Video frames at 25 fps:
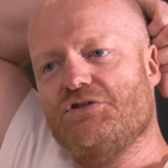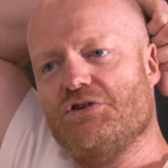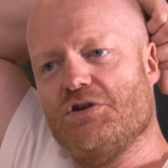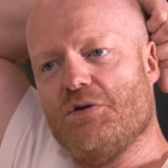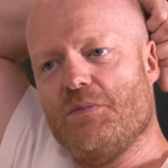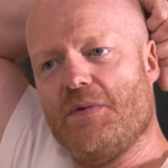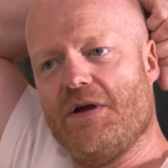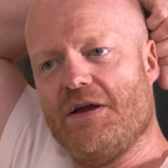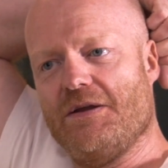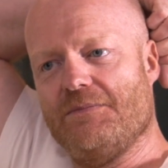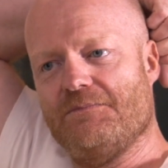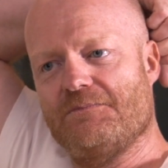Do you
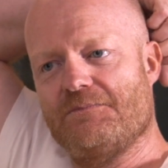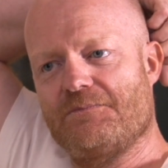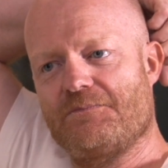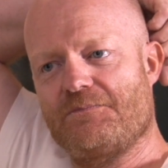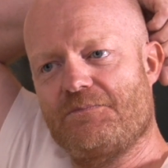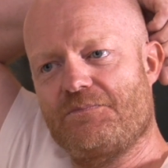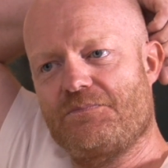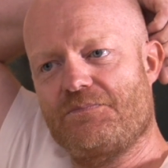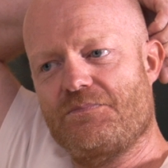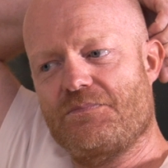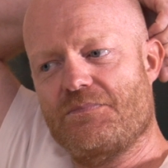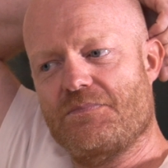know what I mean?
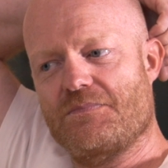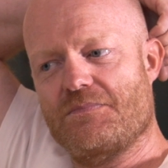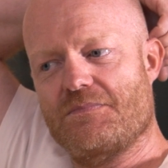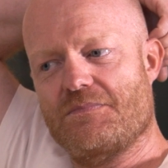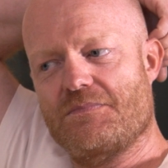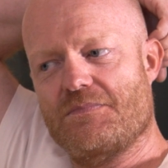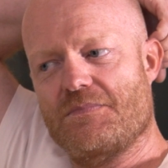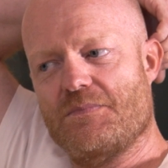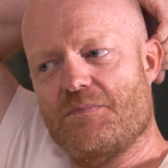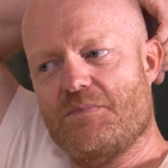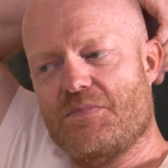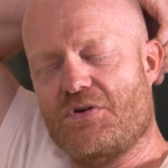Yeah.
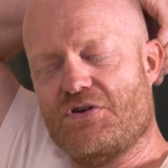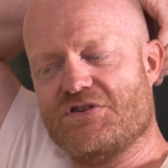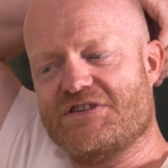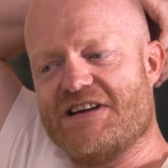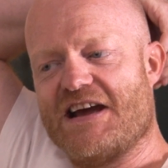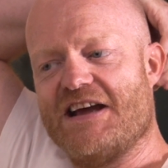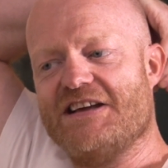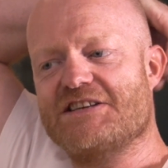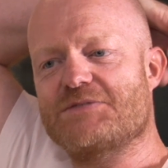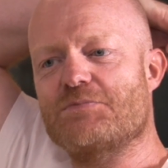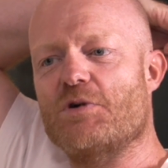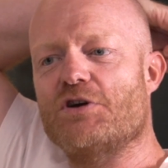Because
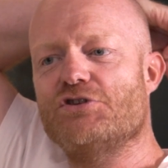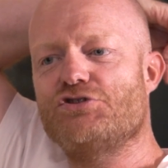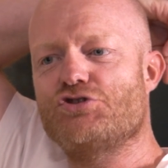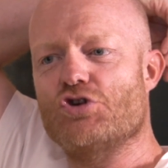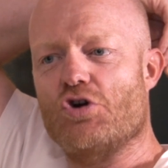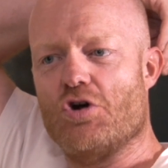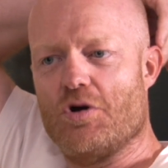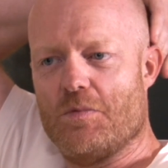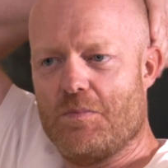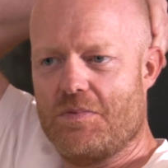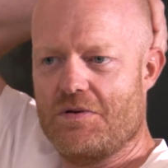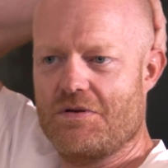A, it's my
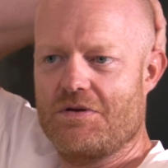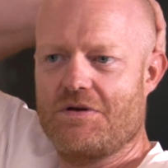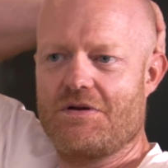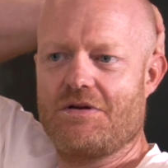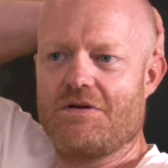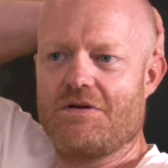job,